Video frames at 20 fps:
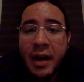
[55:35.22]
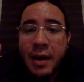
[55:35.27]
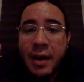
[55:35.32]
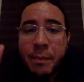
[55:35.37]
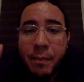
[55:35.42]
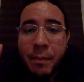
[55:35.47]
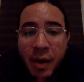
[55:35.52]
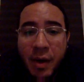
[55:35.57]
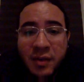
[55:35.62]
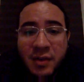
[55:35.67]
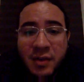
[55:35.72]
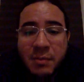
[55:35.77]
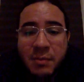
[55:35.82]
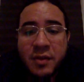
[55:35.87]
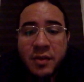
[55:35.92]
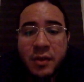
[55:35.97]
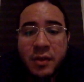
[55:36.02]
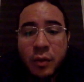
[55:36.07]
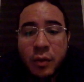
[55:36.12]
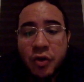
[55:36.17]
an approximate
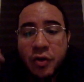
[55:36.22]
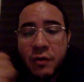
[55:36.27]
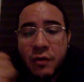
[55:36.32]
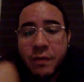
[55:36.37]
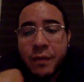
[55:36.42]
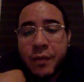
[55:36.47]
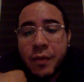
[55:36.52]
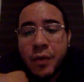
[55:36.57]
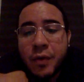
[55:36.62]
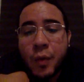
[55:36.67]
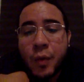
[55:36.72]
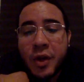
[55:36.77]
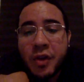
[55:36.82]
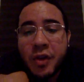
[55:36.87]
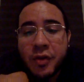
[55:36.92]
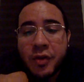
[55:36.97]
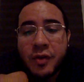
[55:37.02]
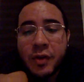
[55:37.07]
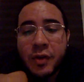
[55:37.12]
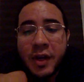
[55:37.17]
solution for what
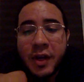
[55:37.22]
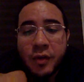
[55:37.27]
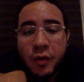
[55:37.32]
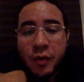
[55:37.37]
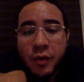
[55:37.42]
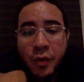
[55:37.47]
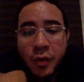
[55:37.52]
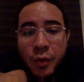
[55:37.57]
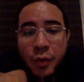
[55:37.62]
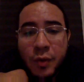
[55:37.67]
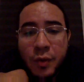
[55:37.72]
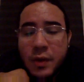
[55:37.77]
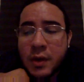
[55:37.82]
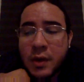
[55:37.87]
you're trying to